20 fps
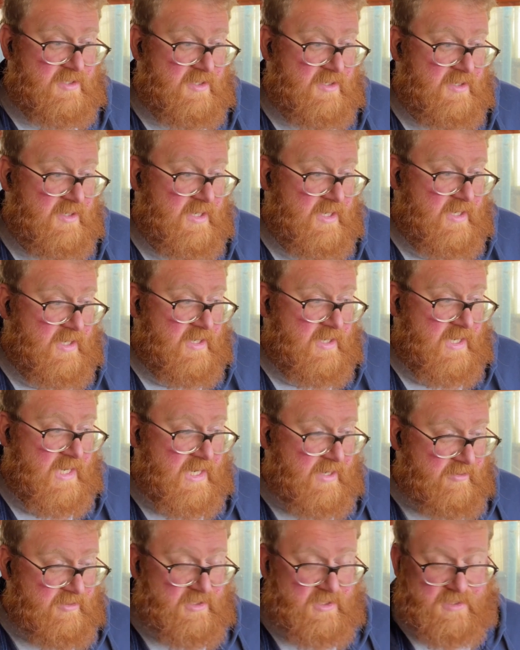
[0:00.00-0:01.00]
the
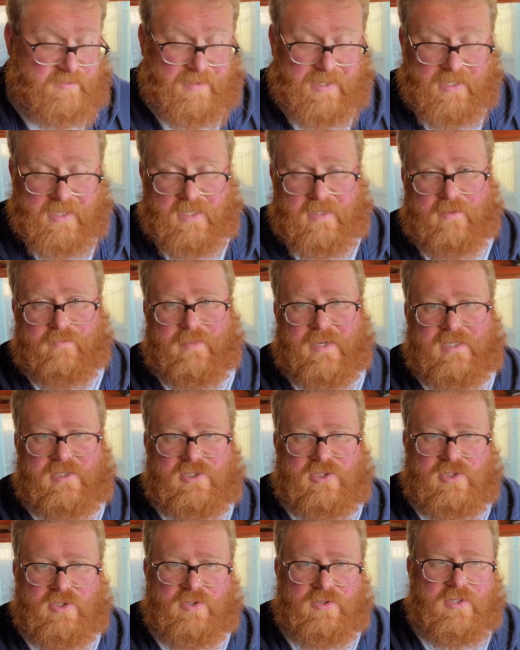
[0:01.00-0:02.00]
areas that might get the
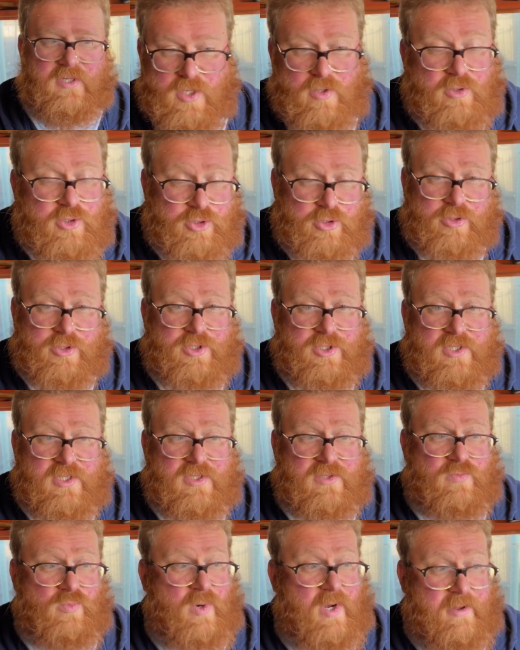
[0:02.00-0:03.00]
best sun? New
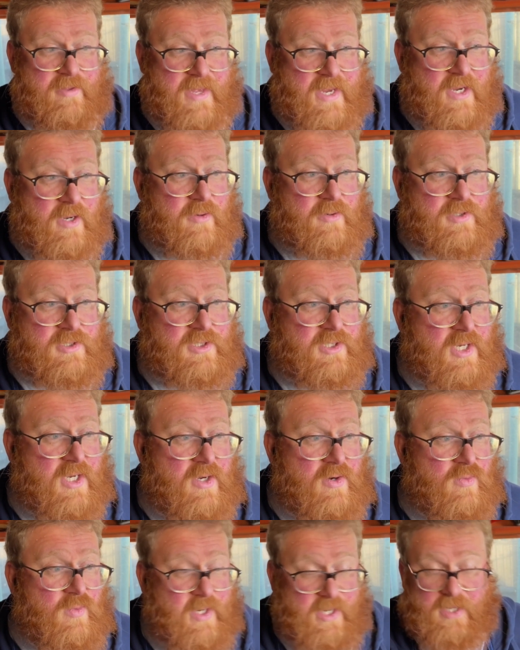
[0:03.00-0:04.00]
structures, where are they going to
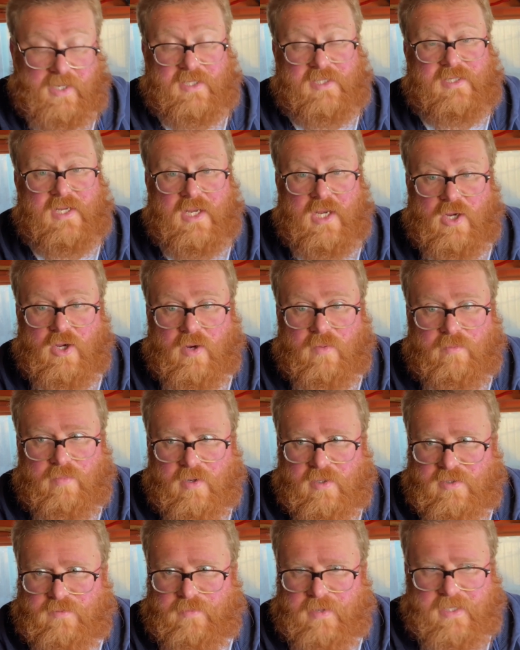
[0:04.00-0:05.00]
go? Where are you going to site your
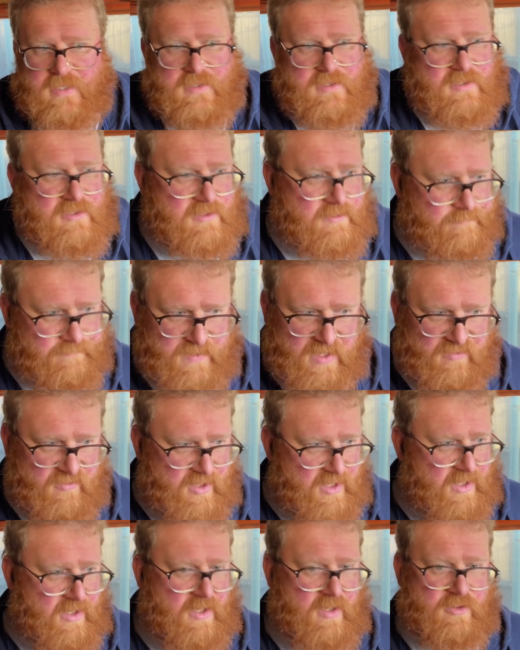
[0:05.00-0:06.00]
compost bins? If
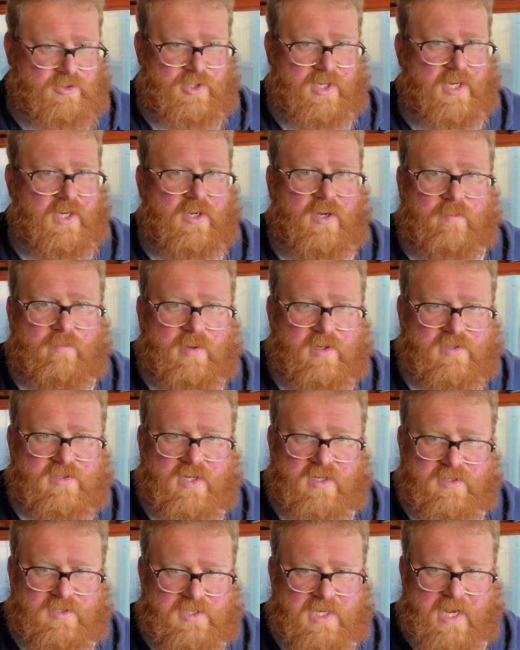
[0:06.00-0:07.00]
you're going to go try and
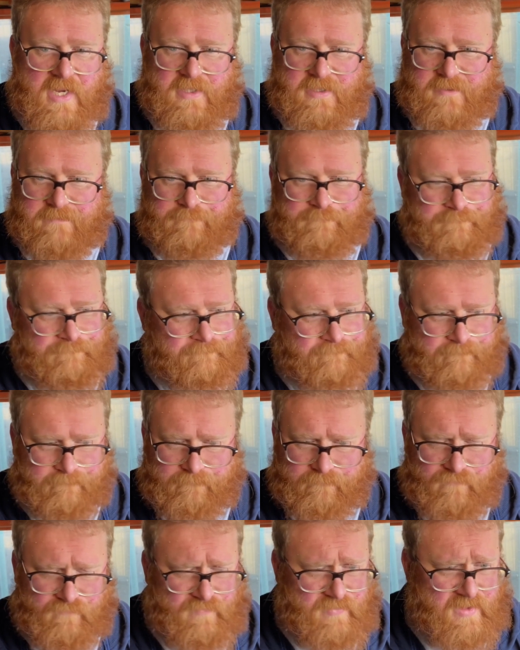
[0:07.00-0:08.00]
compost on site,
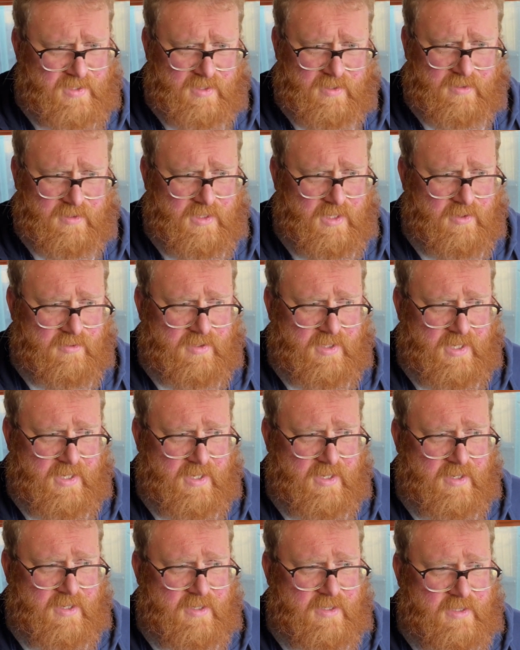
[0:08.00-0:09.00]

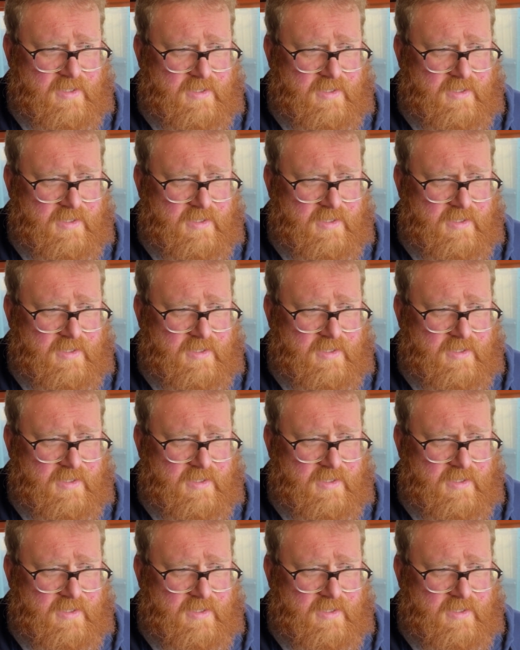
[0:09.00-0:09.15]
the